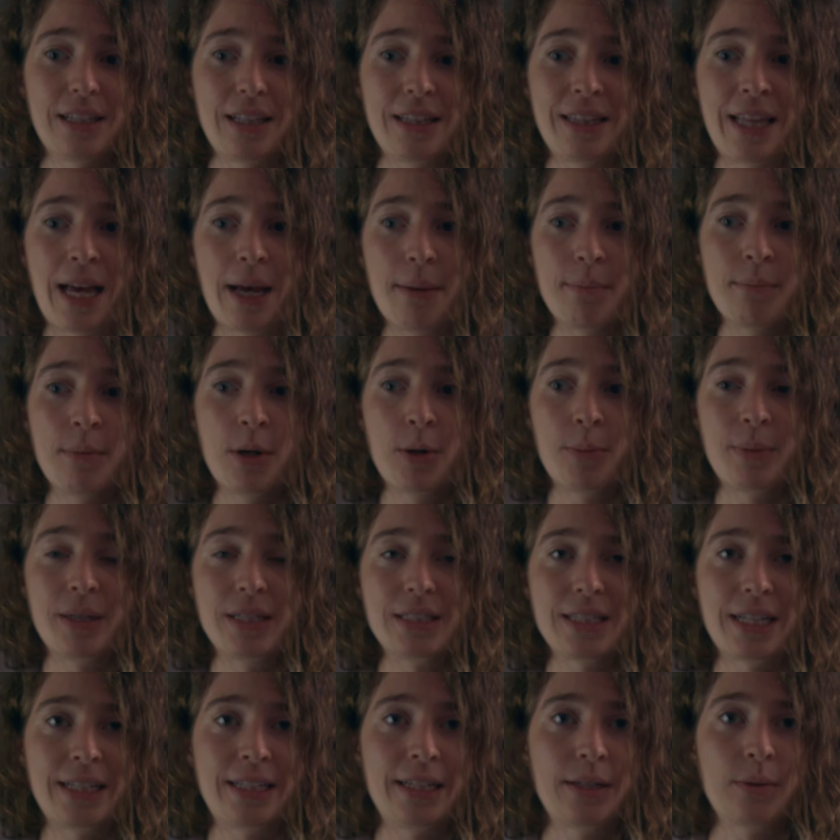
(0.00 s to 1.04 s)
that
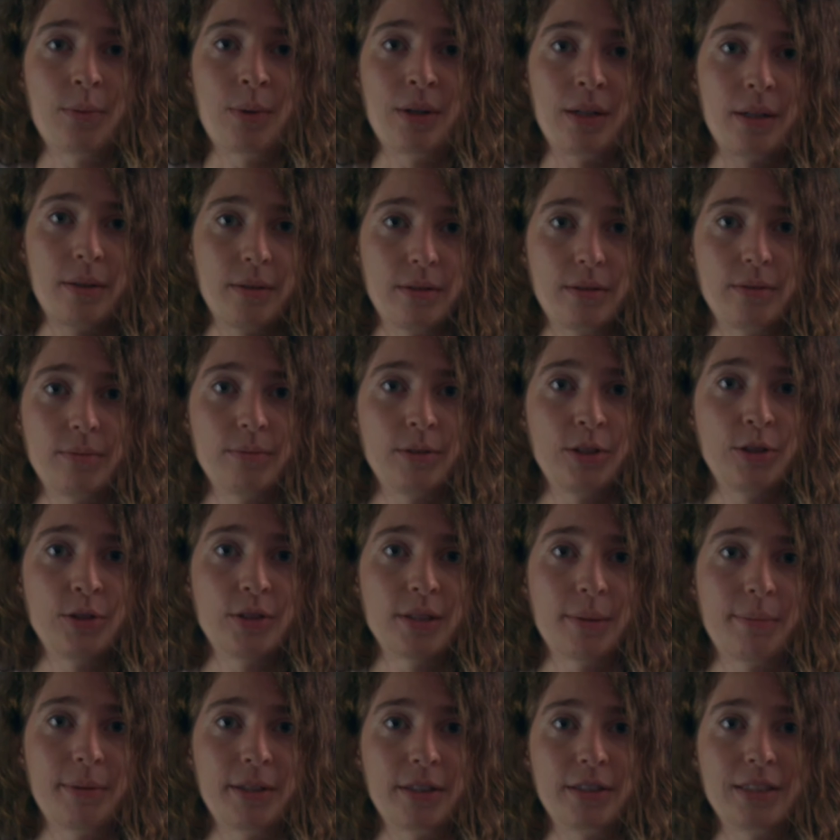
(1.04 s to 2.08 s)
moment. I didn't want to use
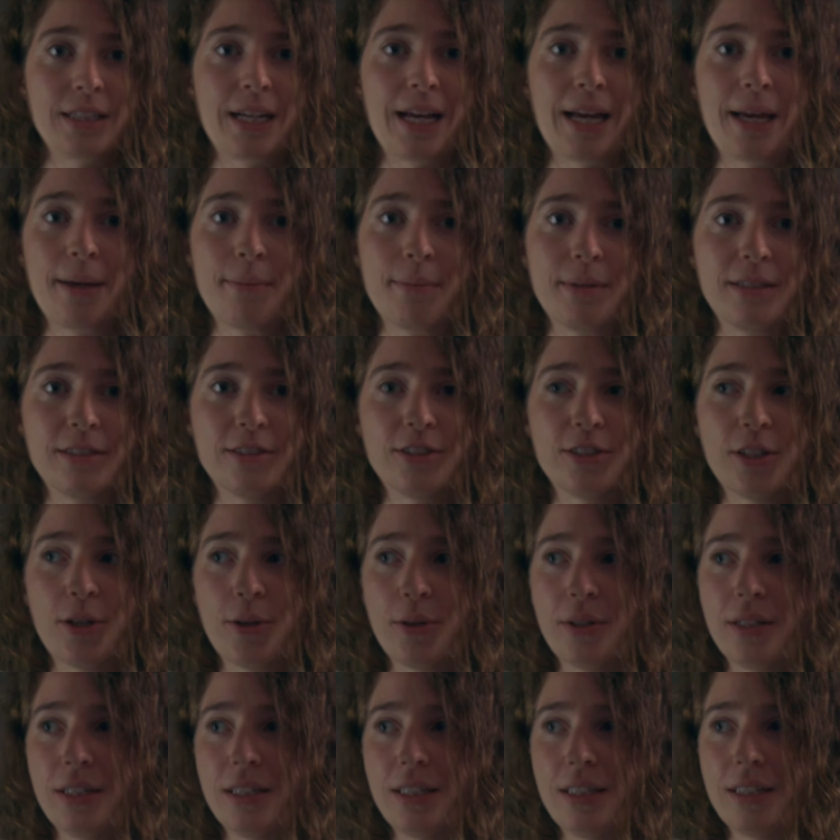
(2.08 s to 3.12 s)
up their time, and
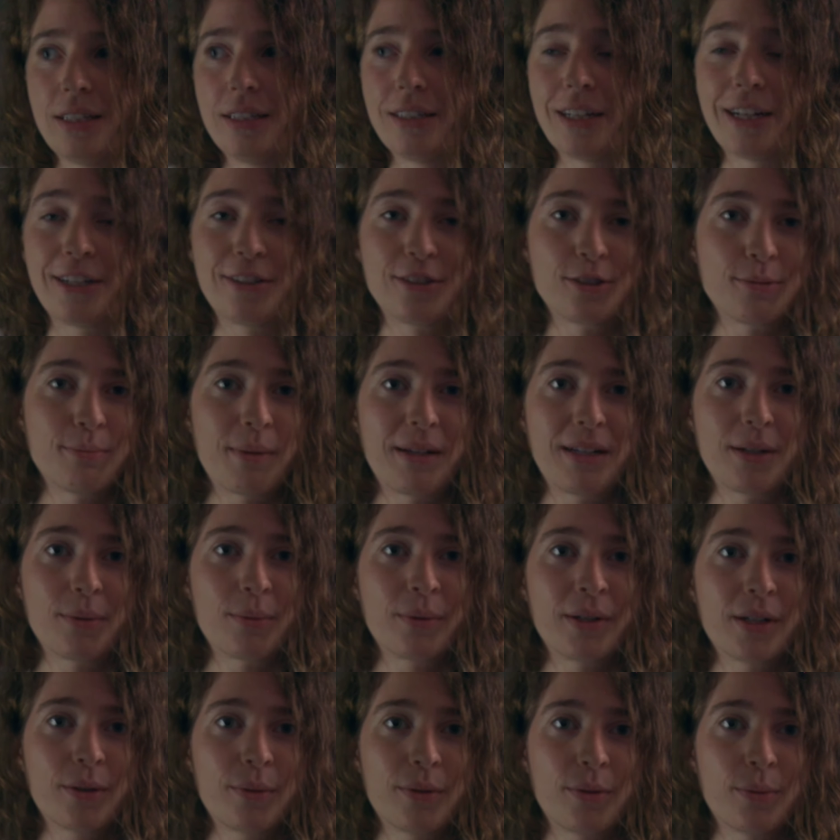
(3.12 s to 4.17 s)
so I just made it
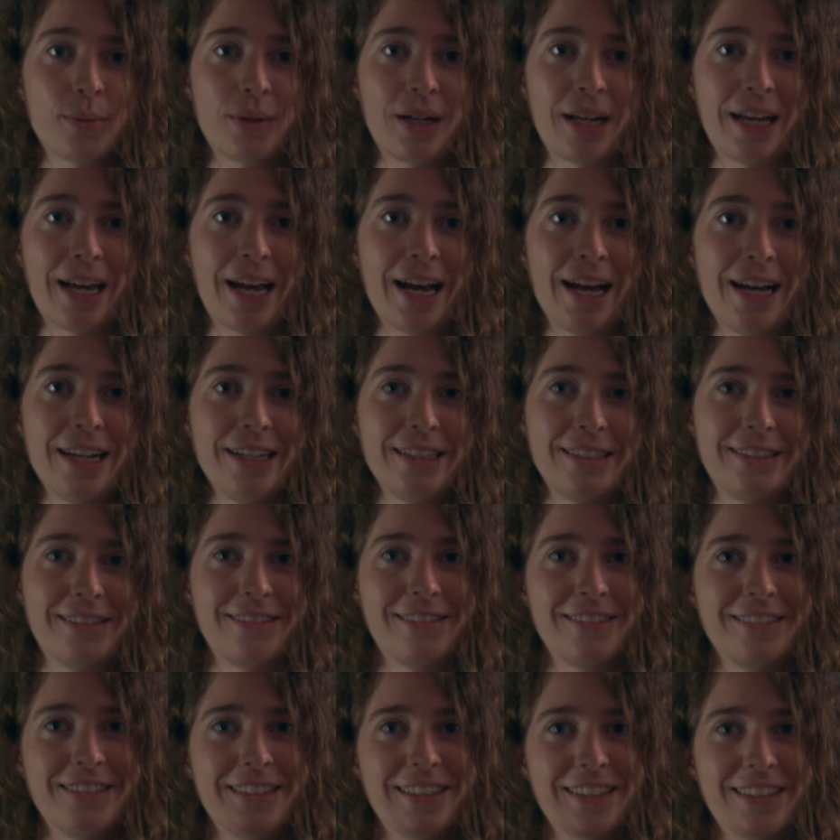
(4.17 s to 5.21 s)
work with what I had,
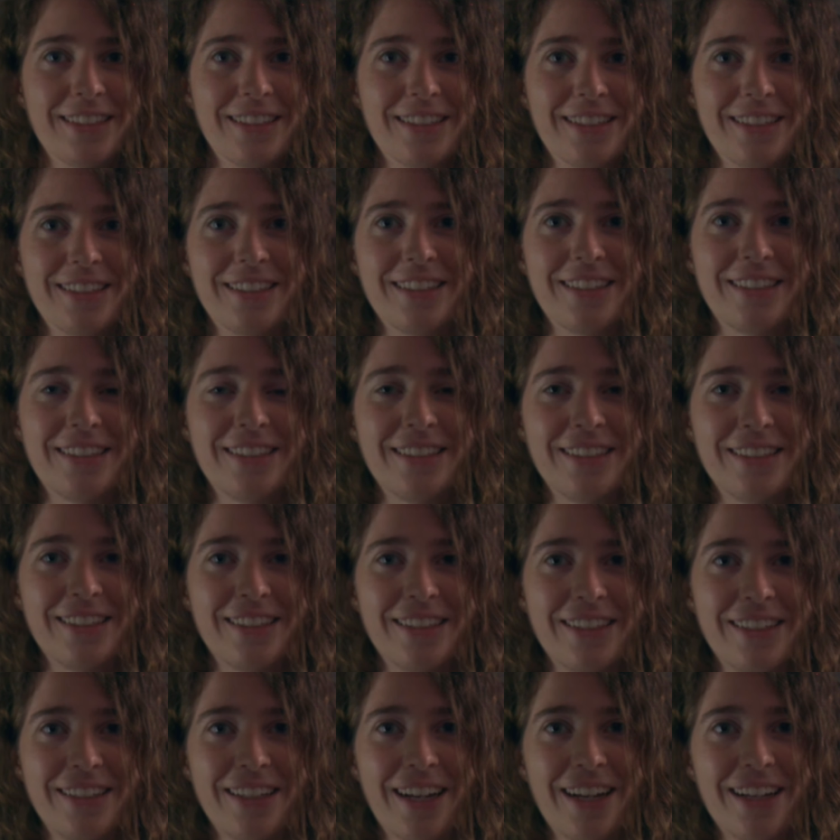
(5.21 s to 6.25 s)
and
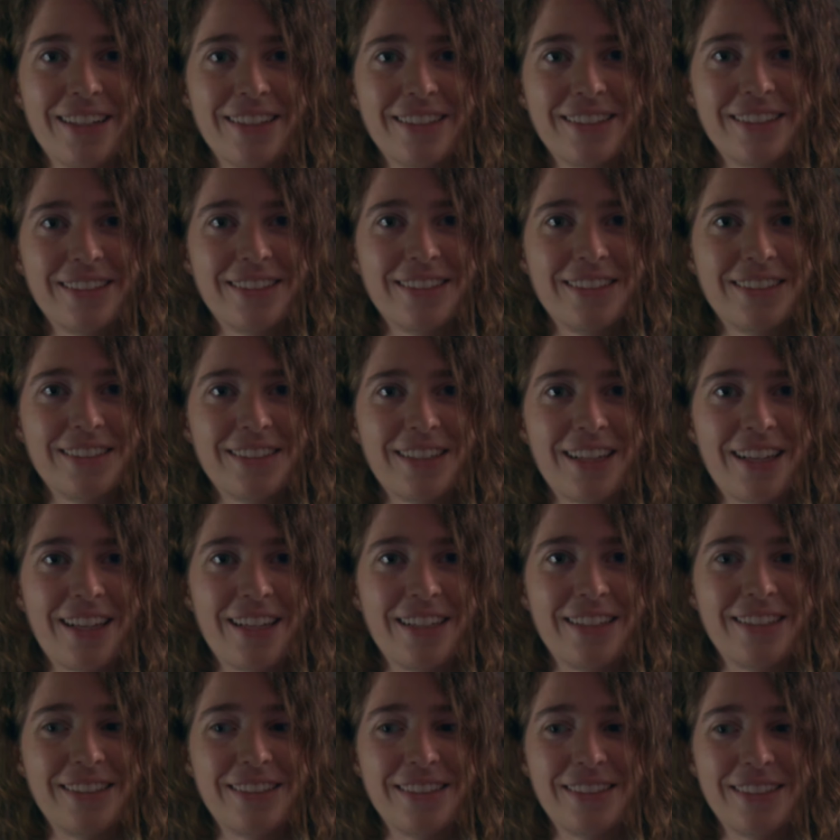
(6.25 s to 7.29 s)
yeah,
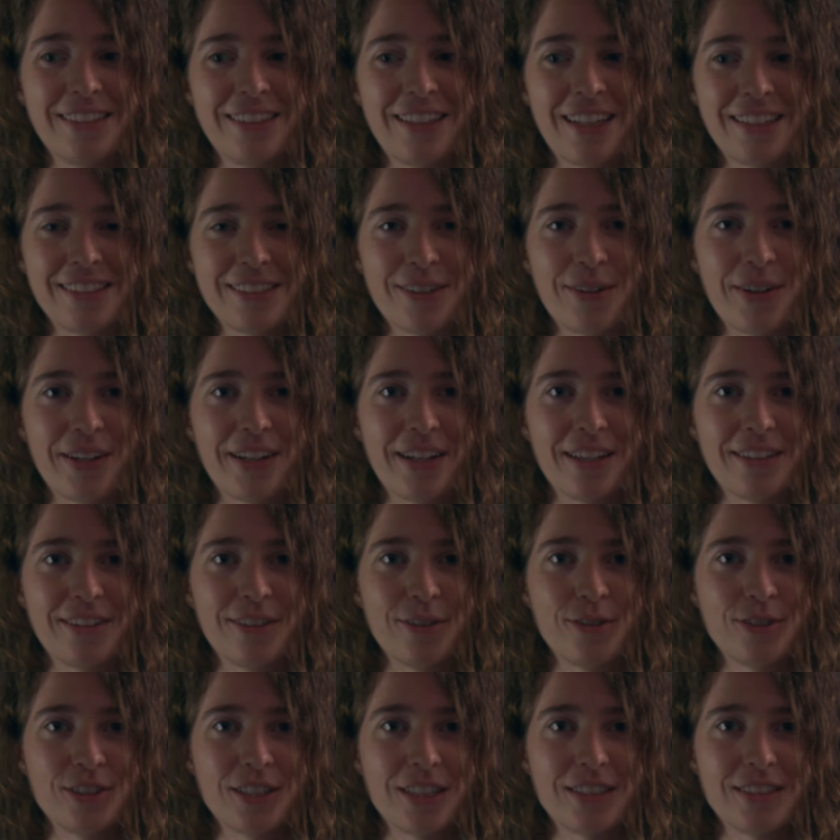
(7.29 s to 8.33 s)
and that's how I got
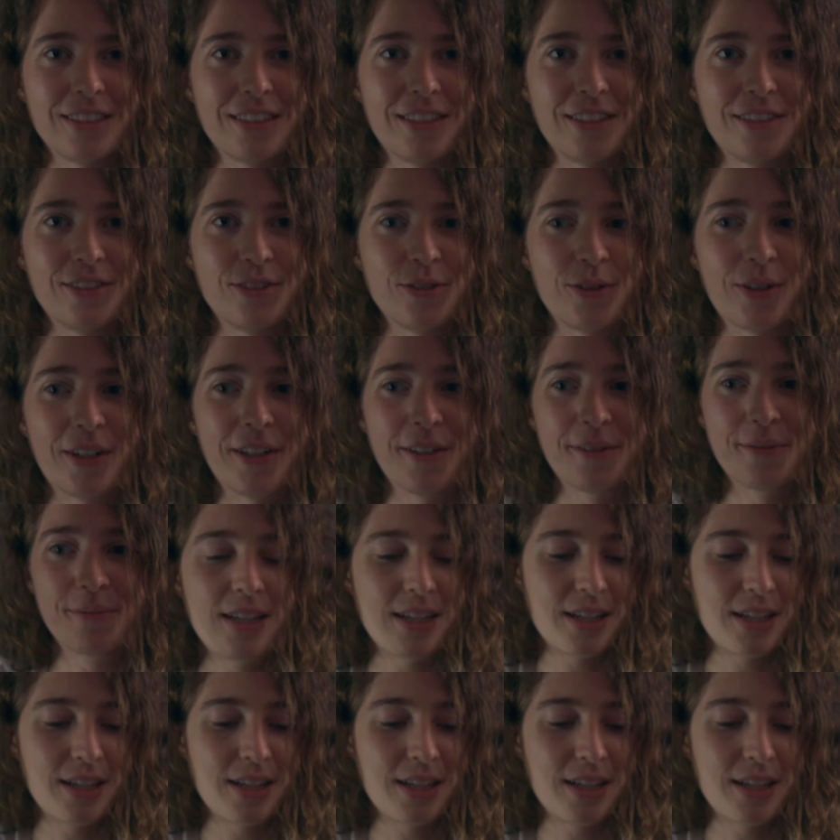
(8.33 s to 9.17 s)
those shots at the store.